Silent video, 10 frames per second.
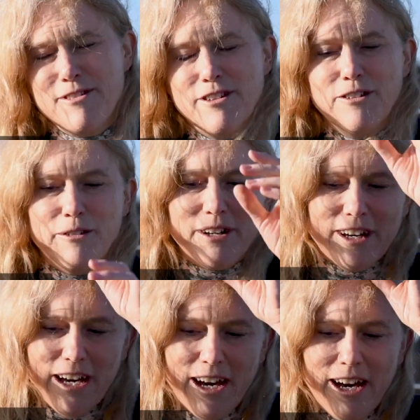So,
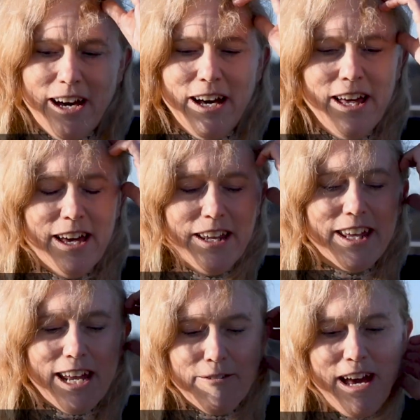uh, and
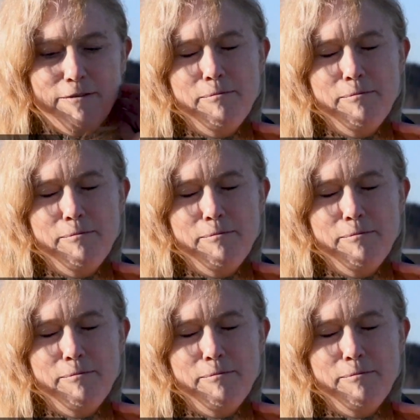here we have